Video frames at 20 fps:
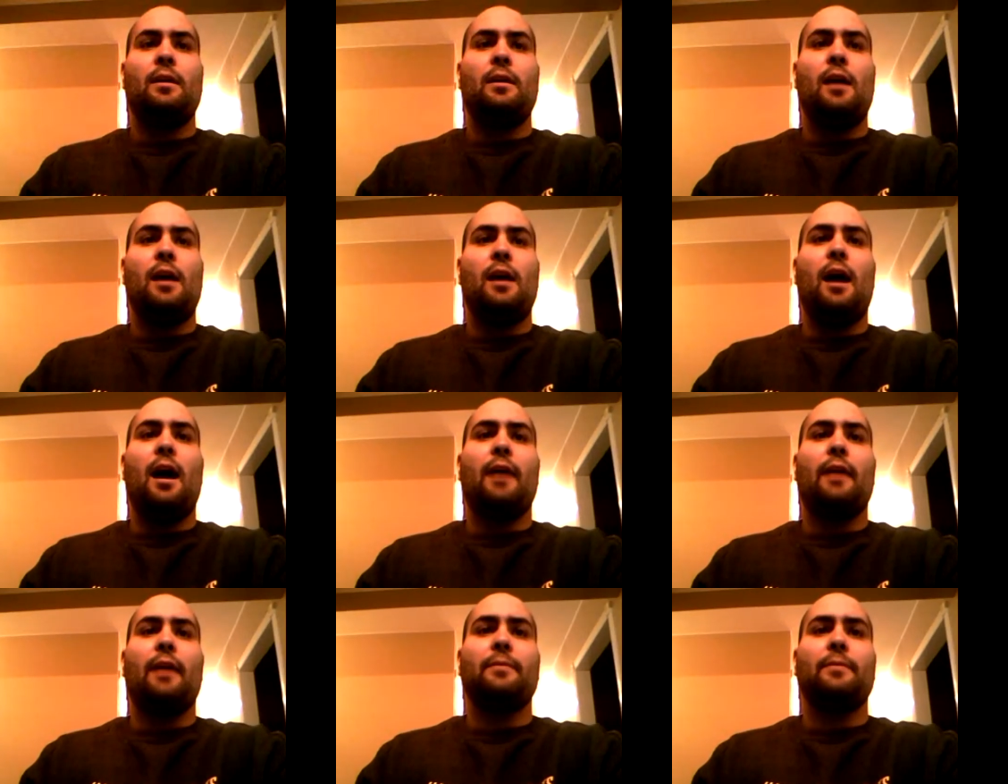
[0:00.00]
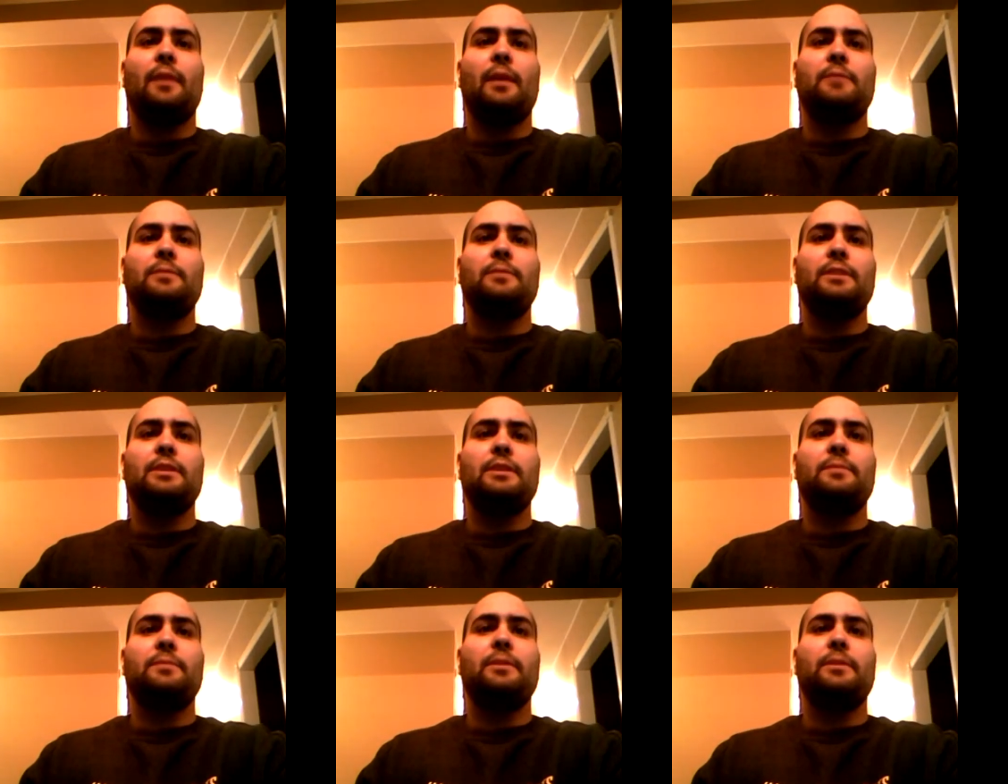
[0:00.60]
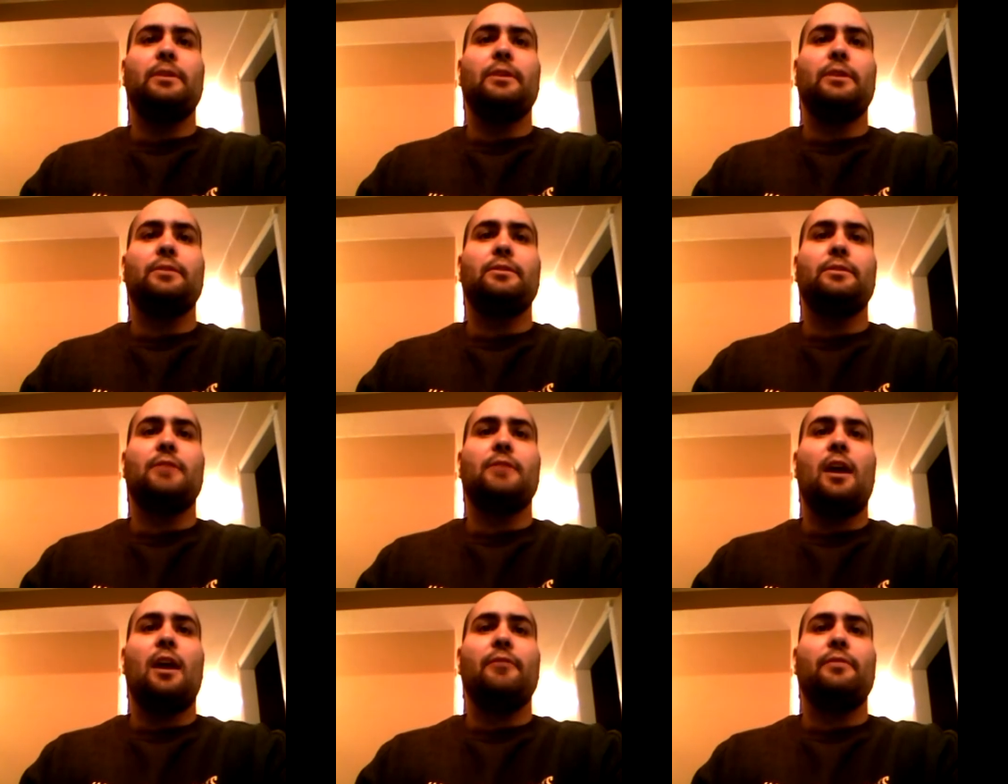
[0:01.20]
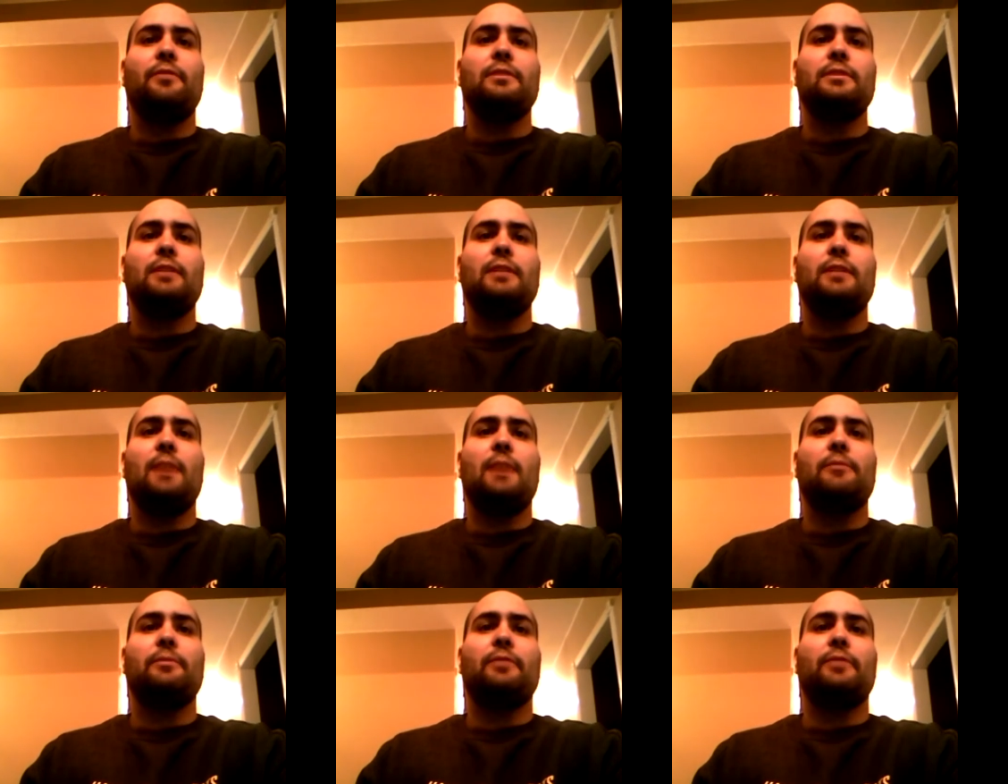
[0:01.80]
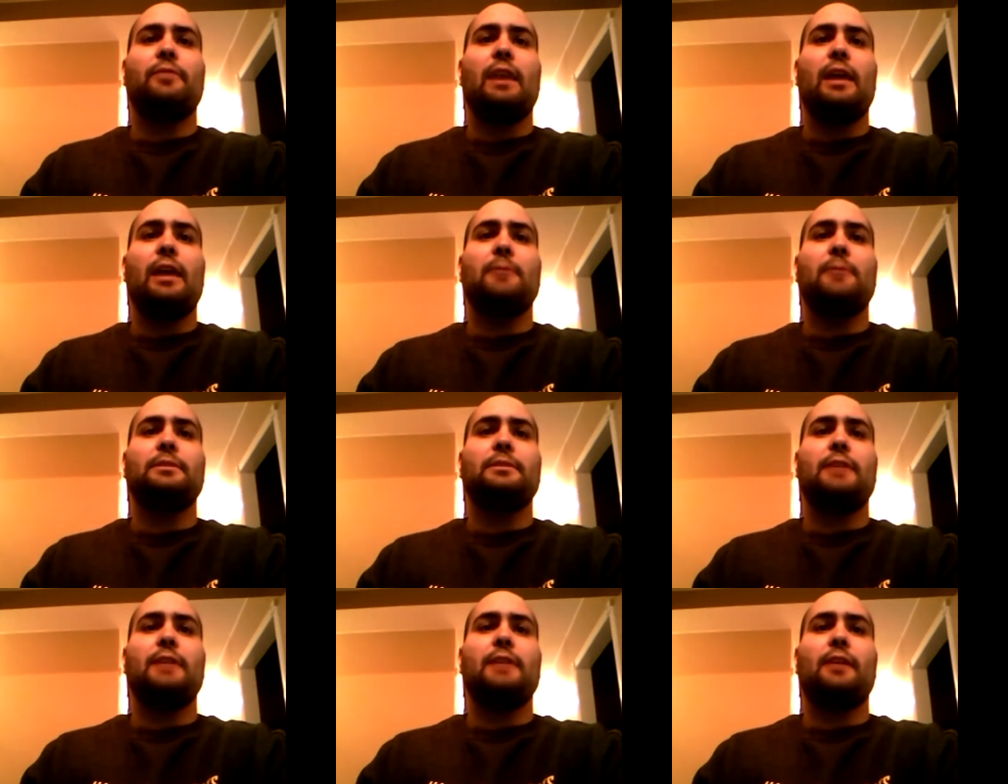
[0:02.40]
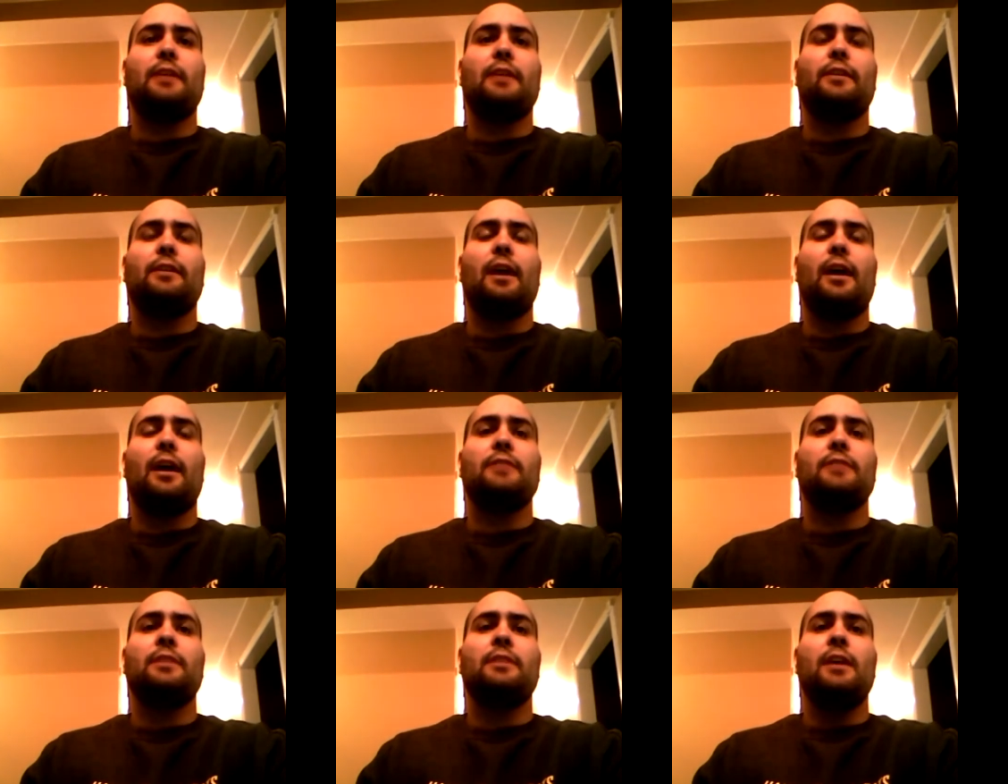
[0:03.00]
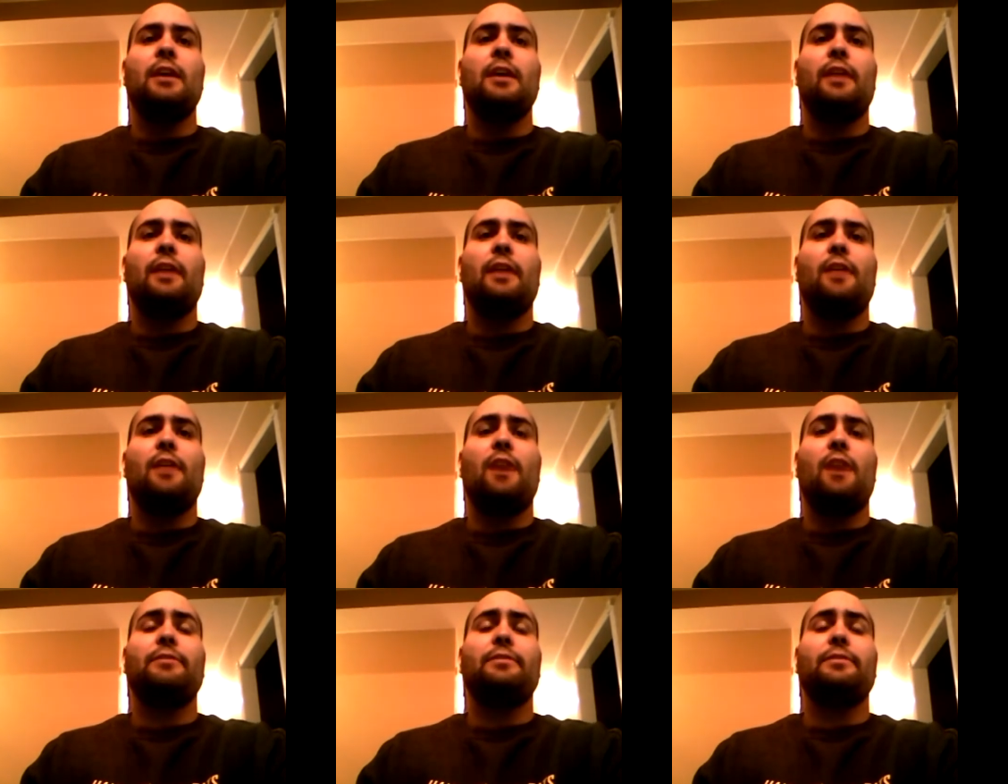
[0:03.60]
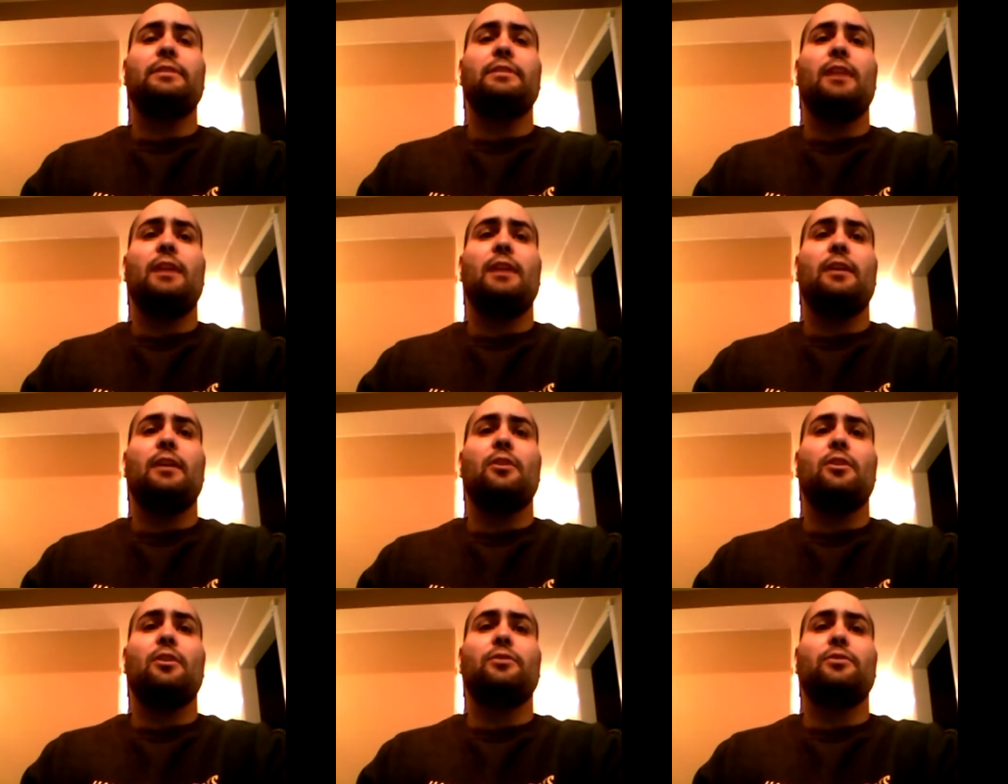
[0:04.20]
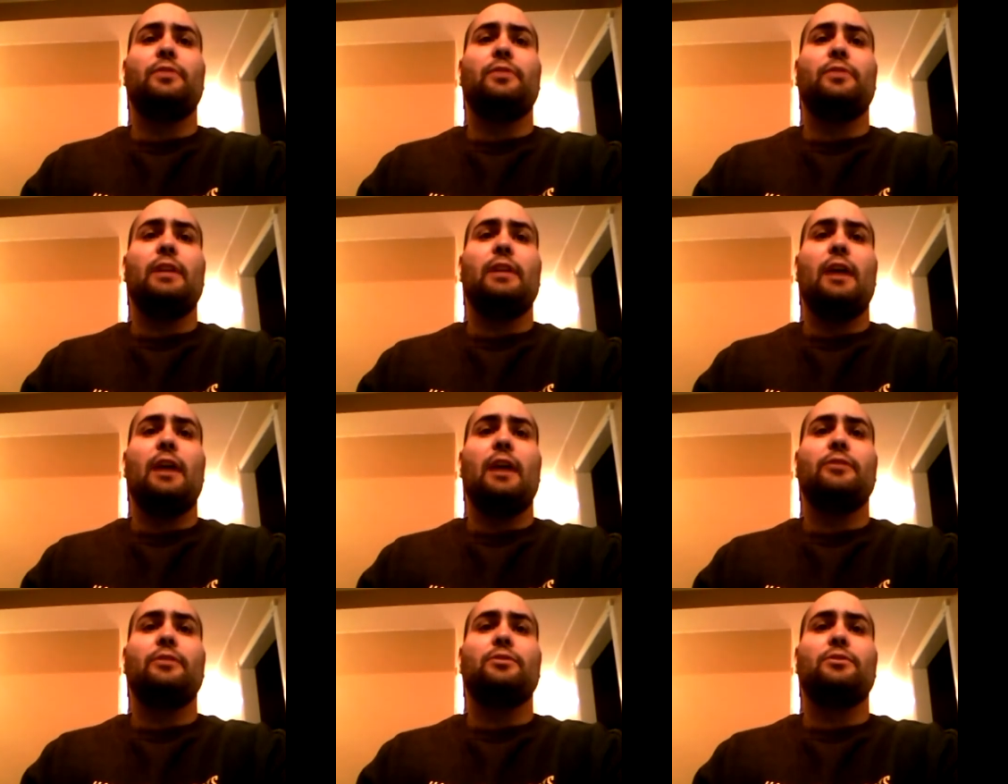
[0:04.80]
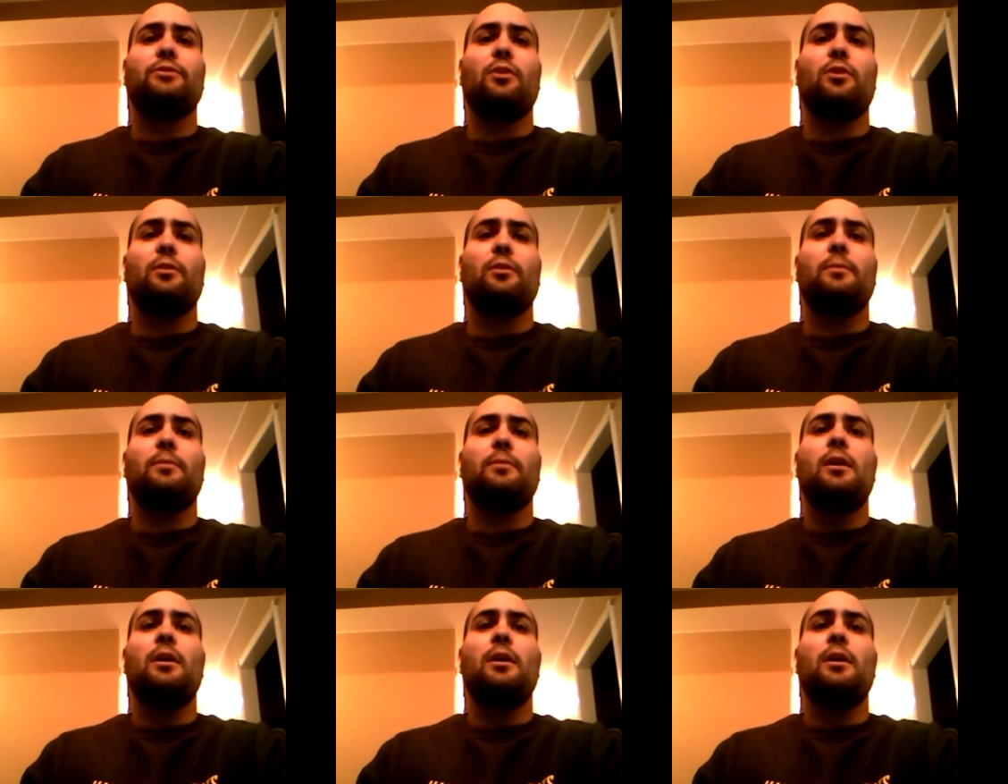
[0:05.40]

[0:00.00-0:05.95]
Hi, I'm Jason Medeiros, offensive lineman for the Hamilton Tiger Cats and the offensive line coach for the Niagara Storm